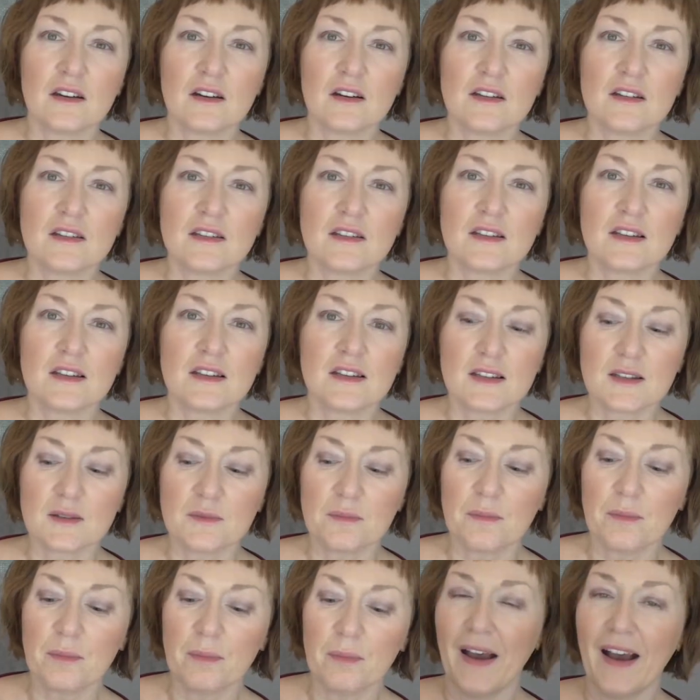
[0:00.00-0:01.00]
there's
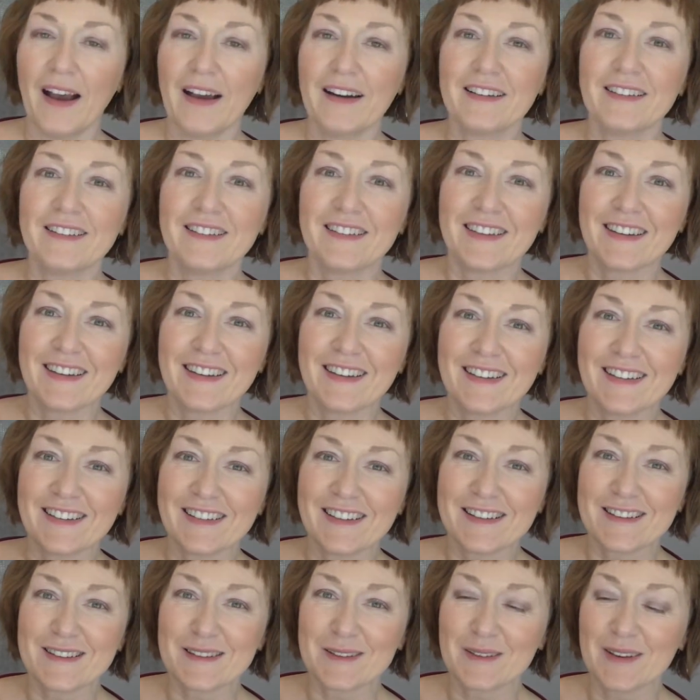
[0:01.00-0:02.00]
this pattern here
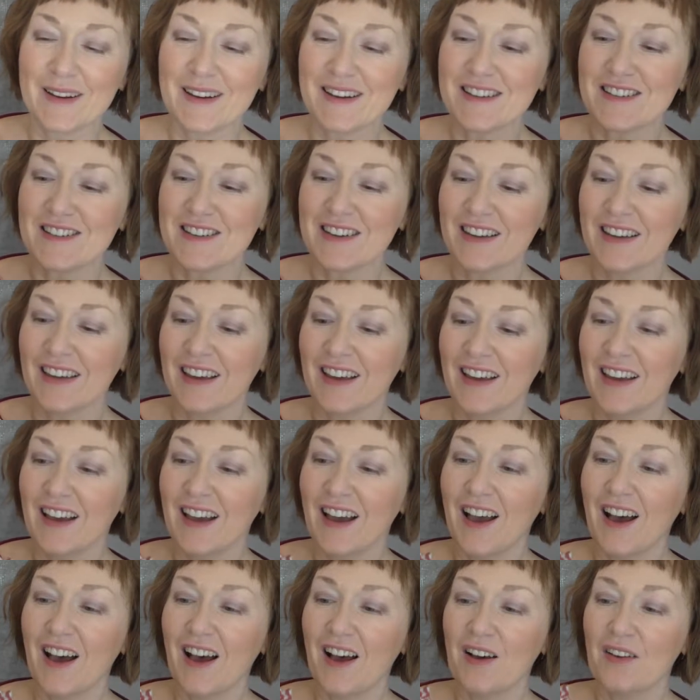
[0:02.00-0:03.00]
that's quite cheeky,
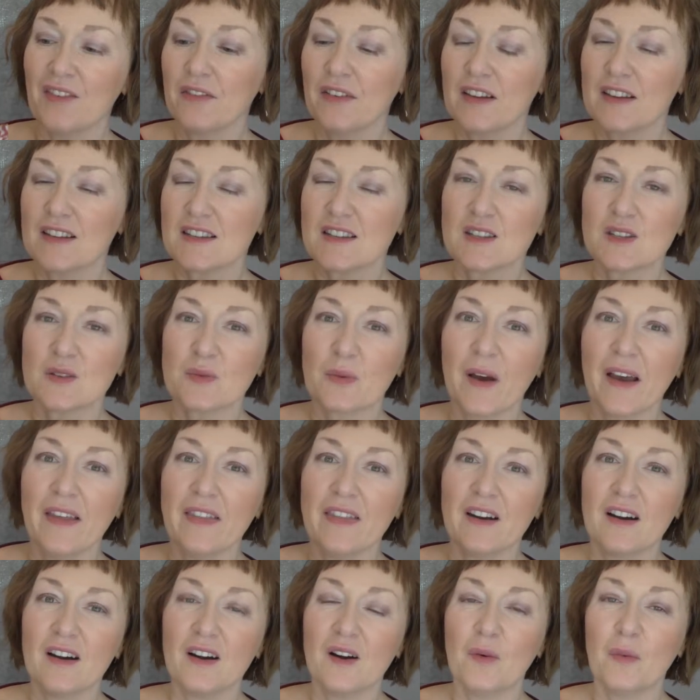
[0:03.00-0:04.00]
of a
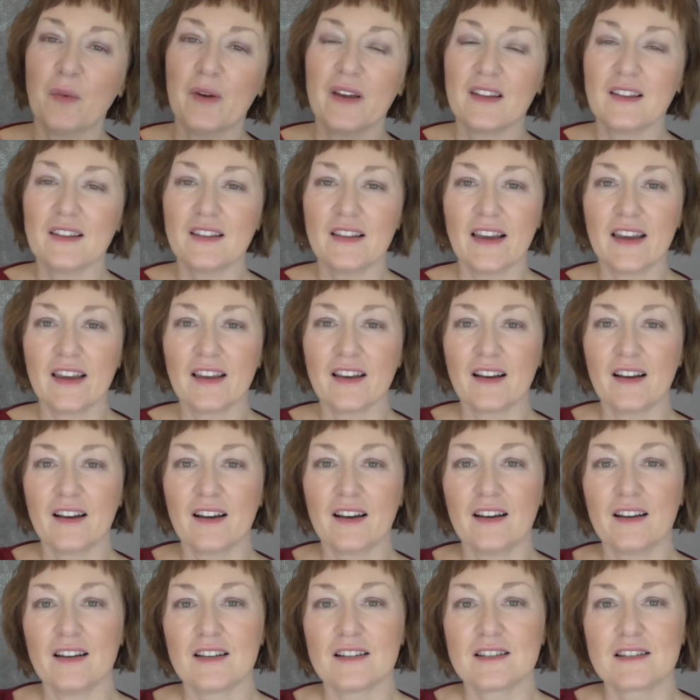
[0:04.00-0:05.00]
sweater with like
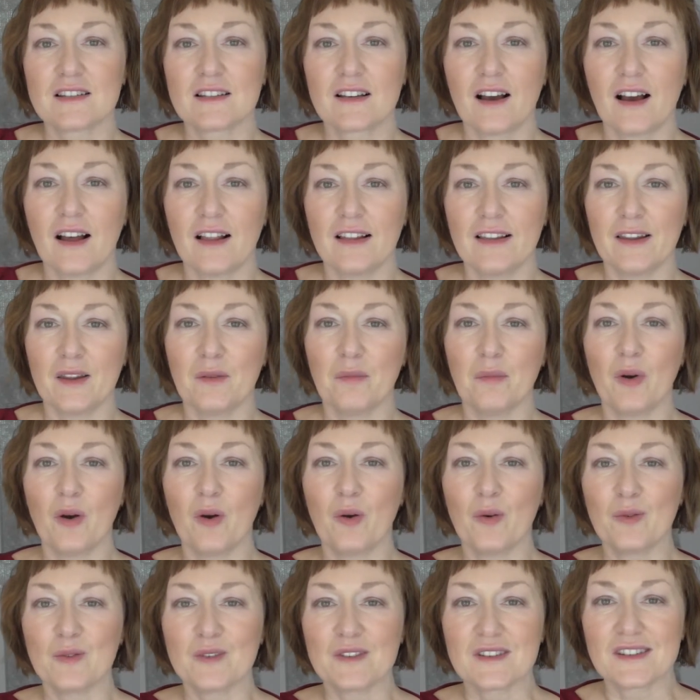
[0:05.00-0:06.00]
a skull and
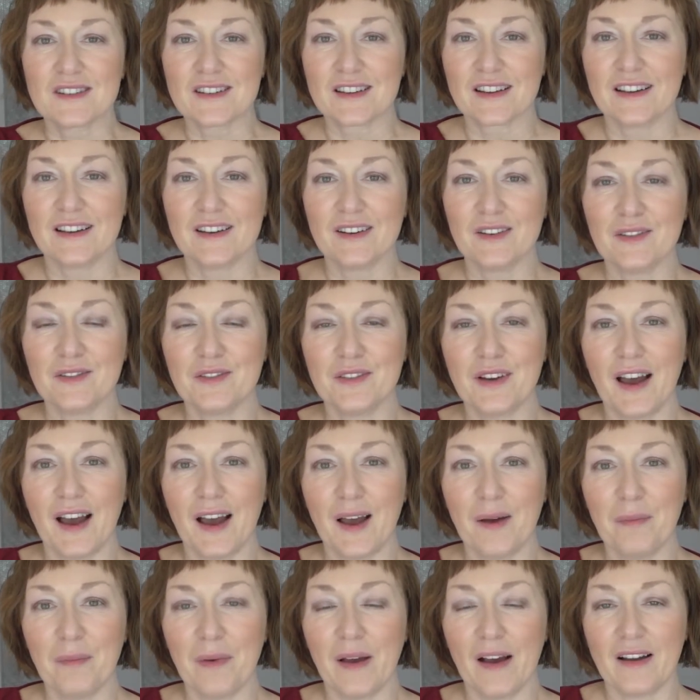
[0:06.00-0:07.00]
bones kind of
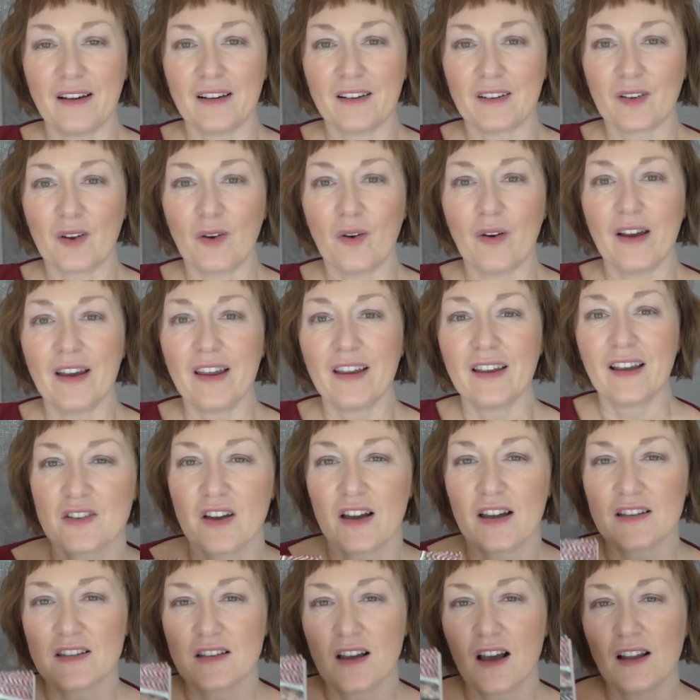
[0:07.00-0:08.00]
pattern going. So
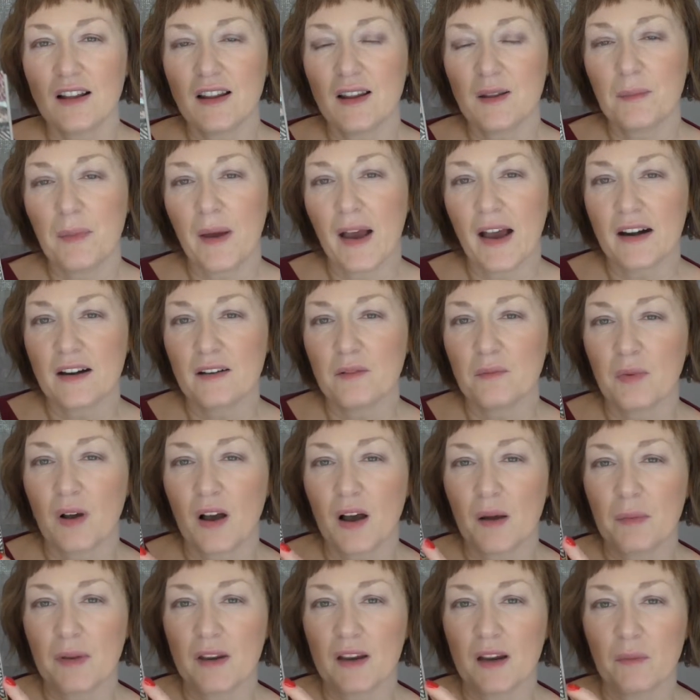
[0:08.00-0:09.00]
I saw that pattern
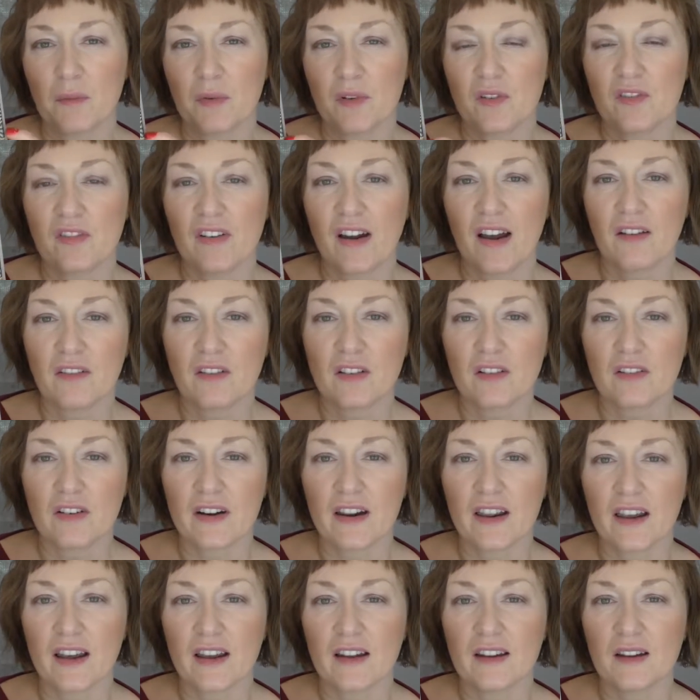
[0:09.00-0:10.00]
popping up on
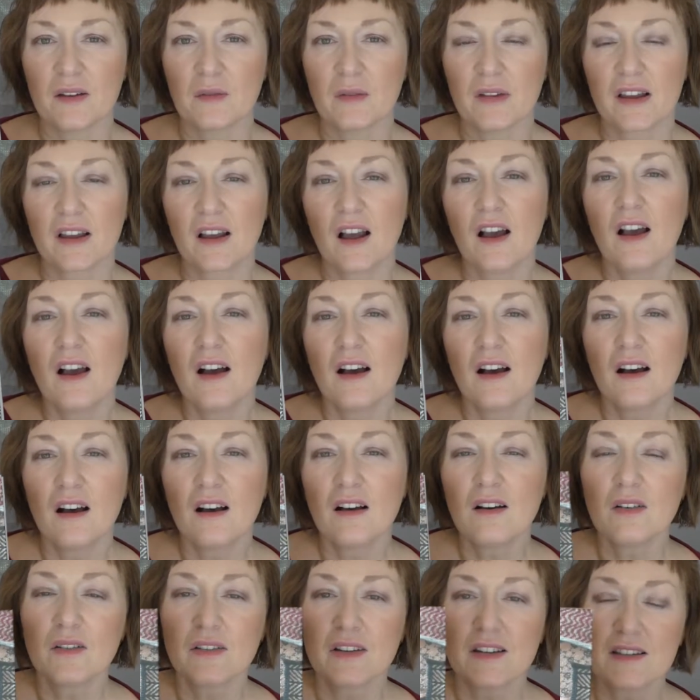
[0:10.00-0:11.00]
Ravelry, and I'm like,
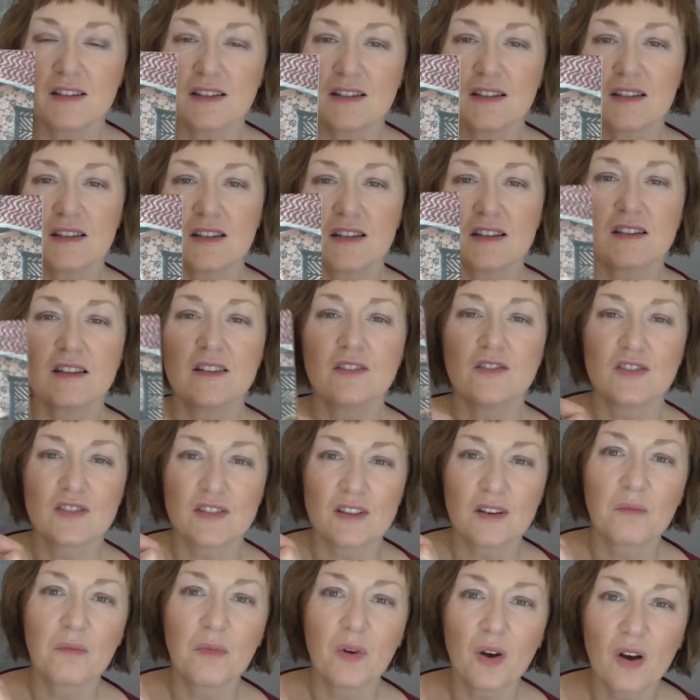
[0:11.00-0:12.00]
oh, this is
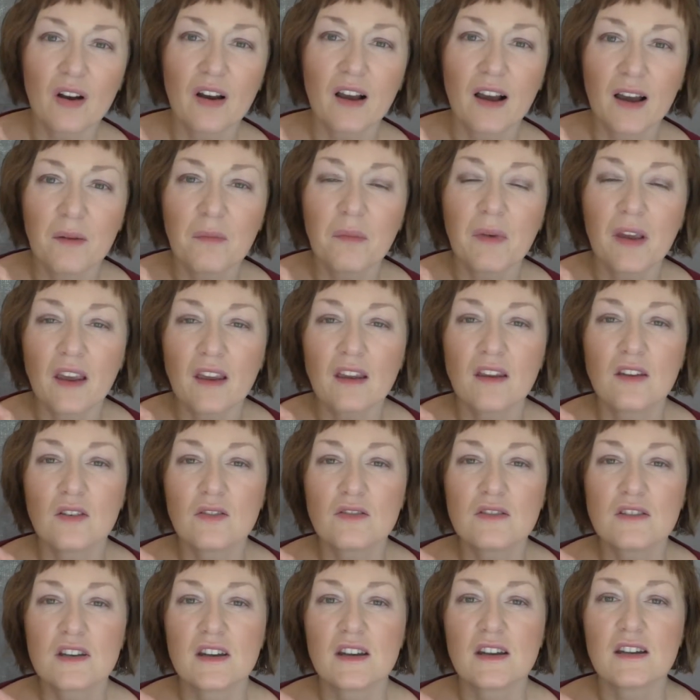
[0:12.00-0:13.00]
interesting book, I may
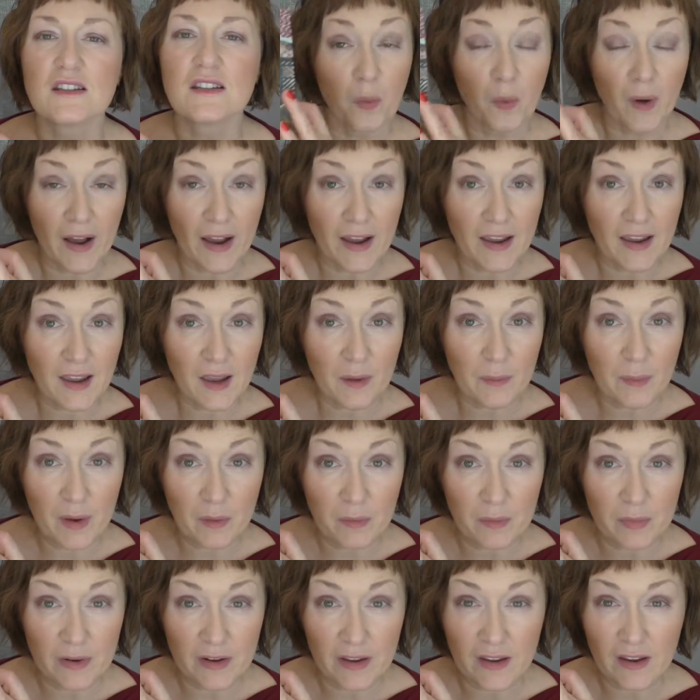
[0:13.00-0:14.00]
use it. Why am I
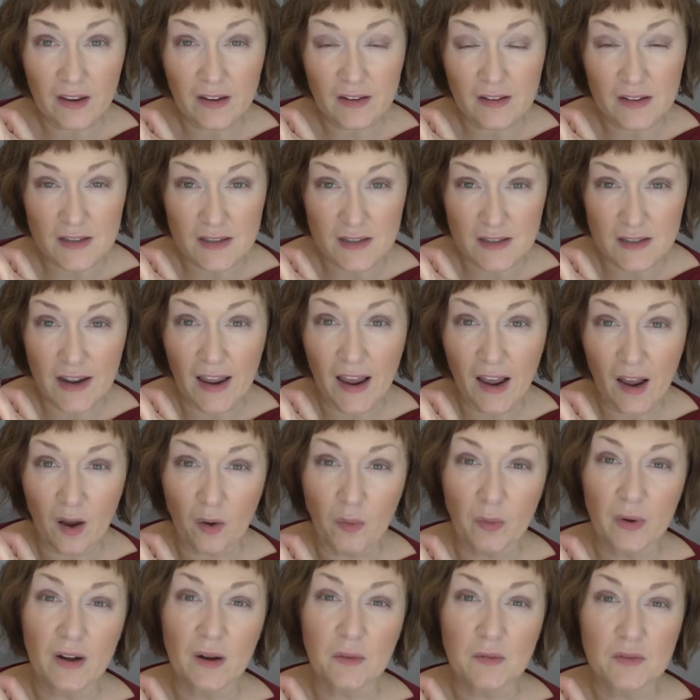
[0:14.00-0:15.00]
bringing this
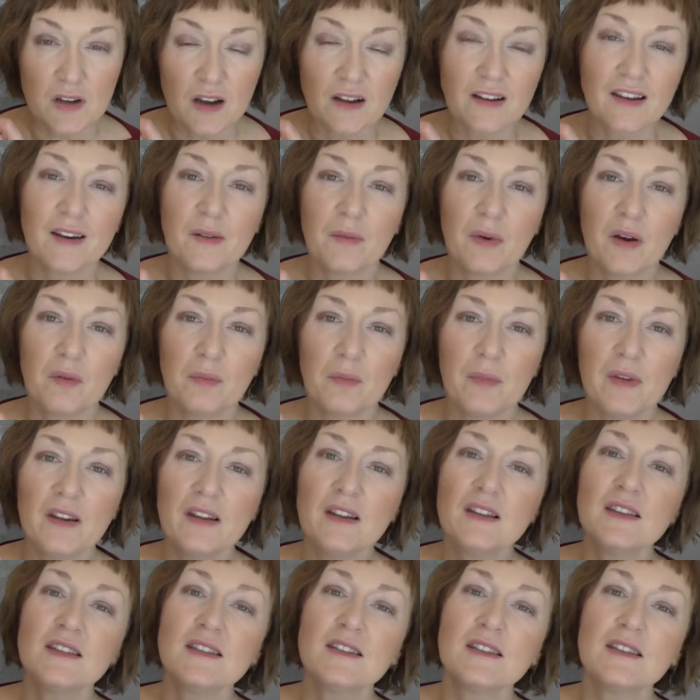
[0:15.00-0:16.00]
now when I'm talking about
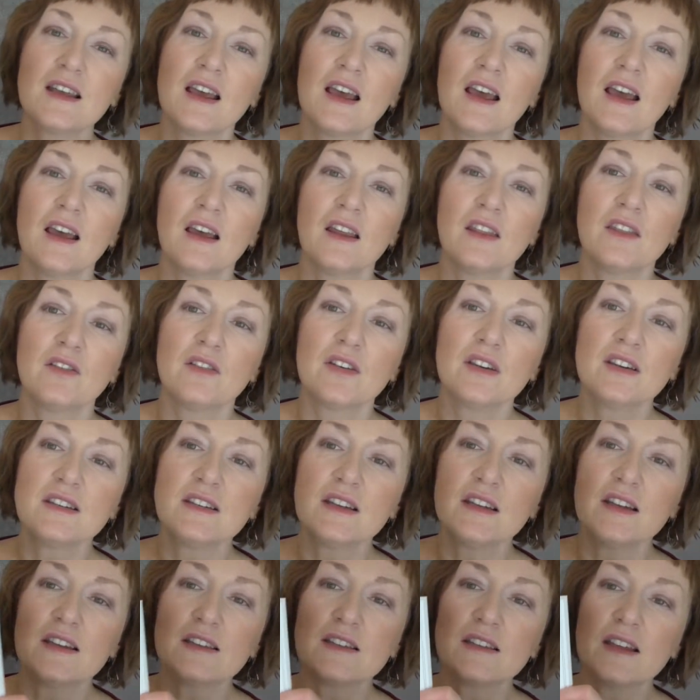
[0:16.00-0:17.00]
mittens? The
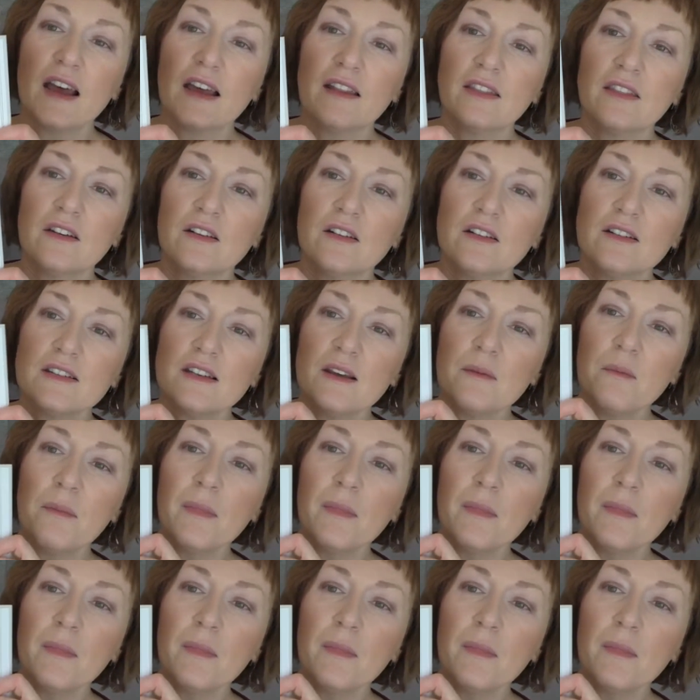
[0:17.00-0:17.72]
reason is that there is a